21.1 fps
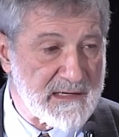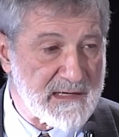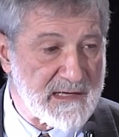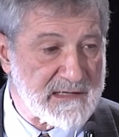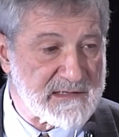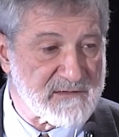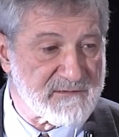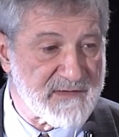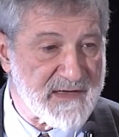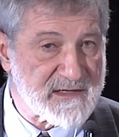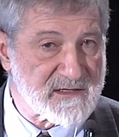
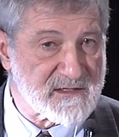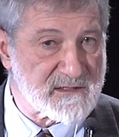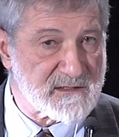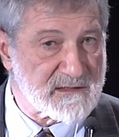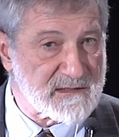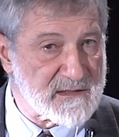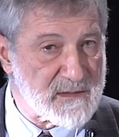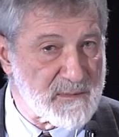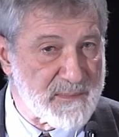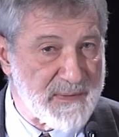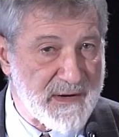an event
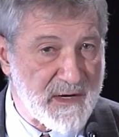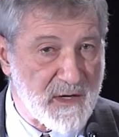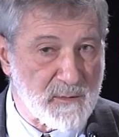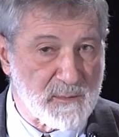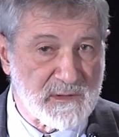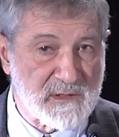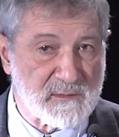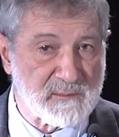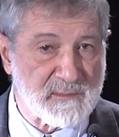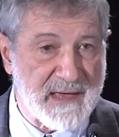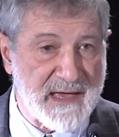
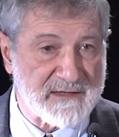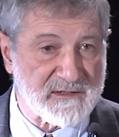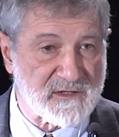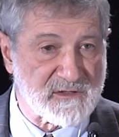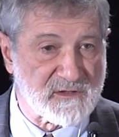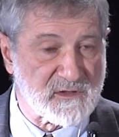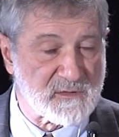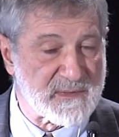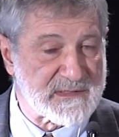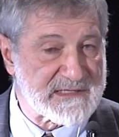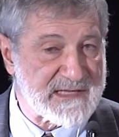comparable in
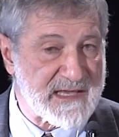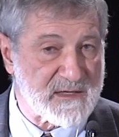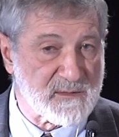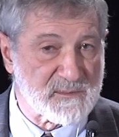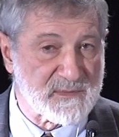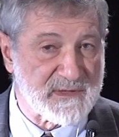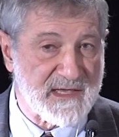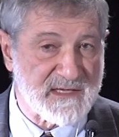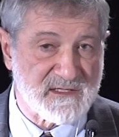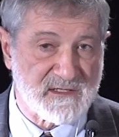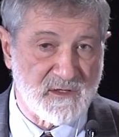magnitude, but taking
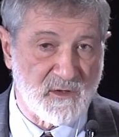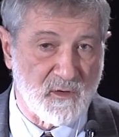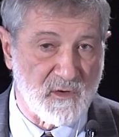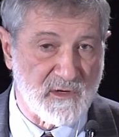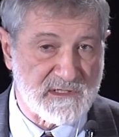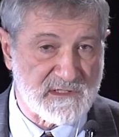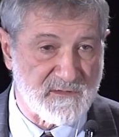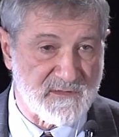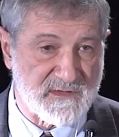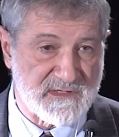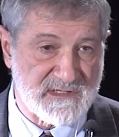place in the
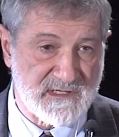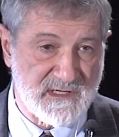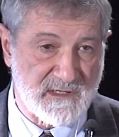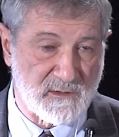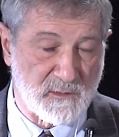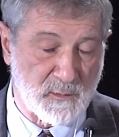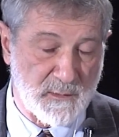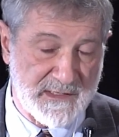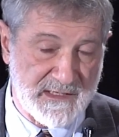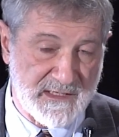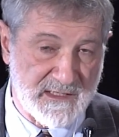course of a single
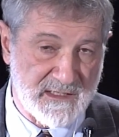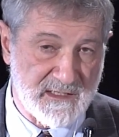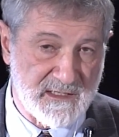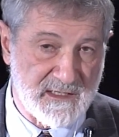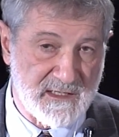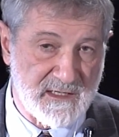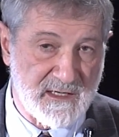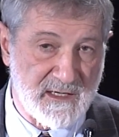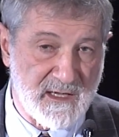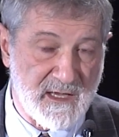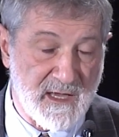week.
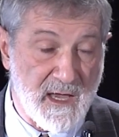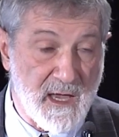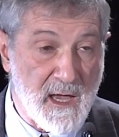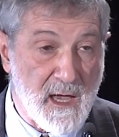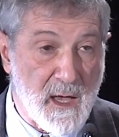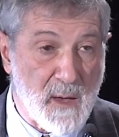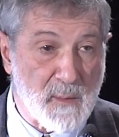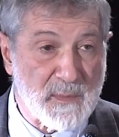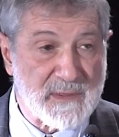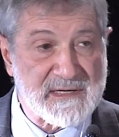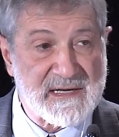
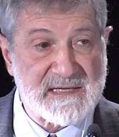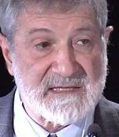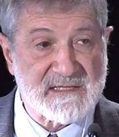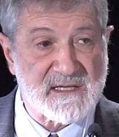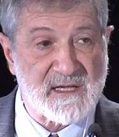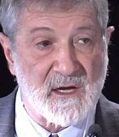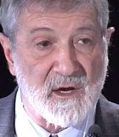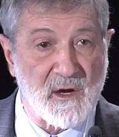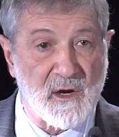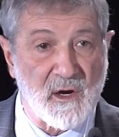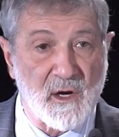But as
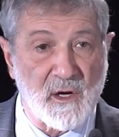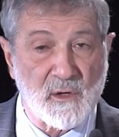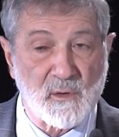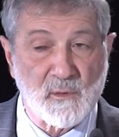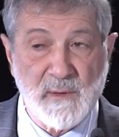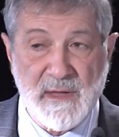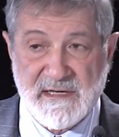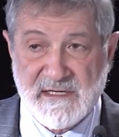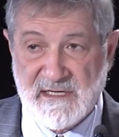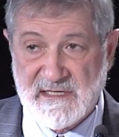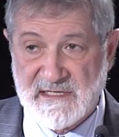
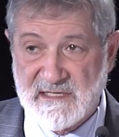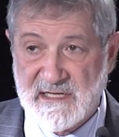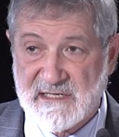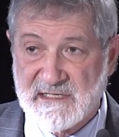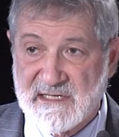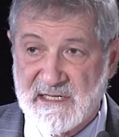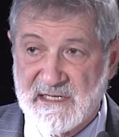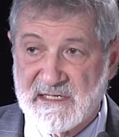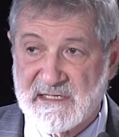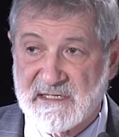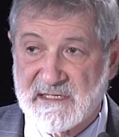horrendous as
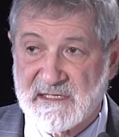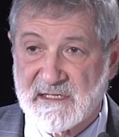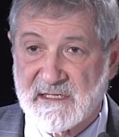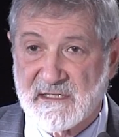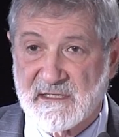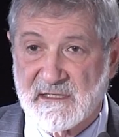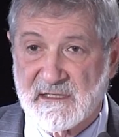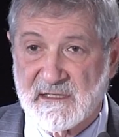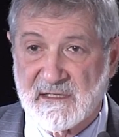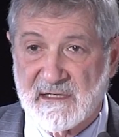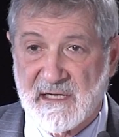these
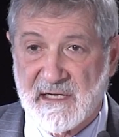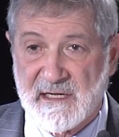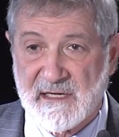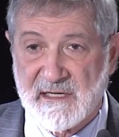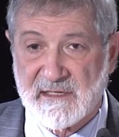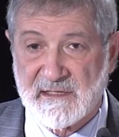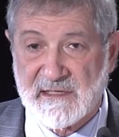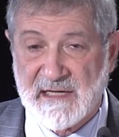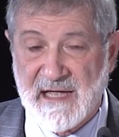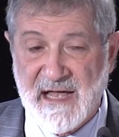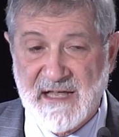uh,
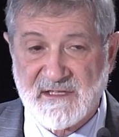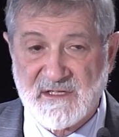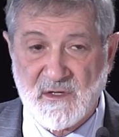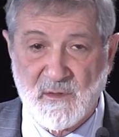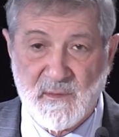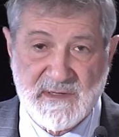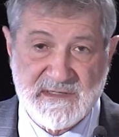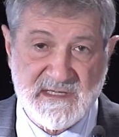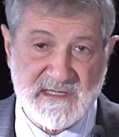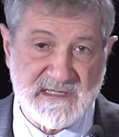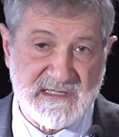
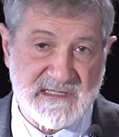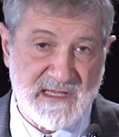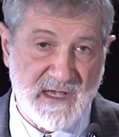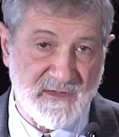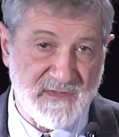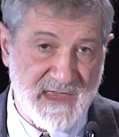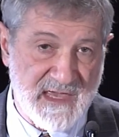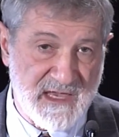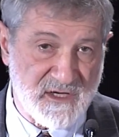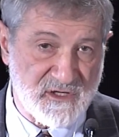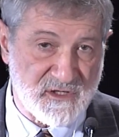consequences in South
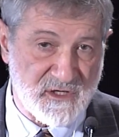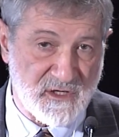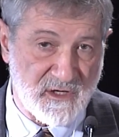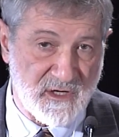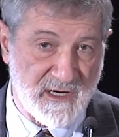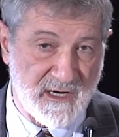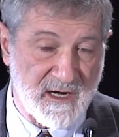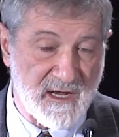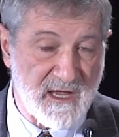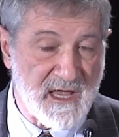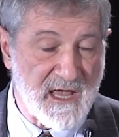Asia
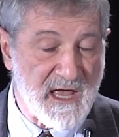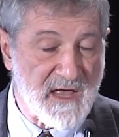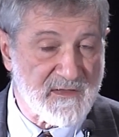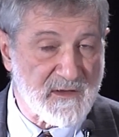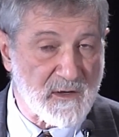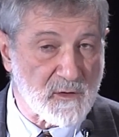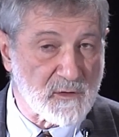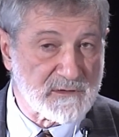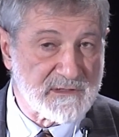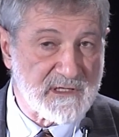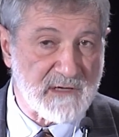are,
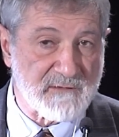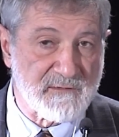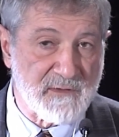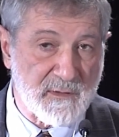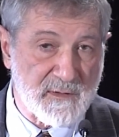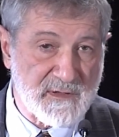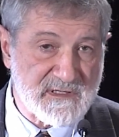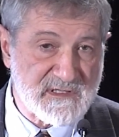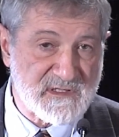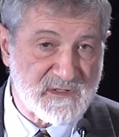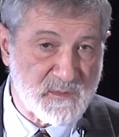they're only a
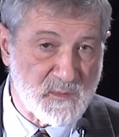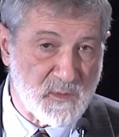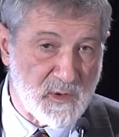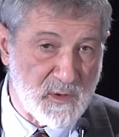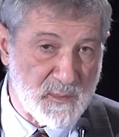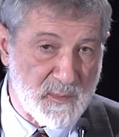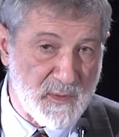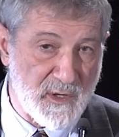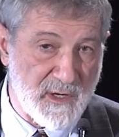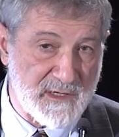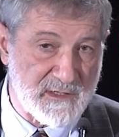very small
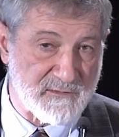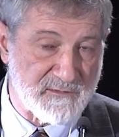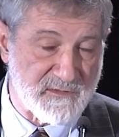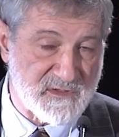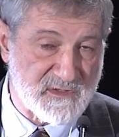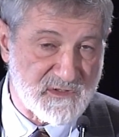part of the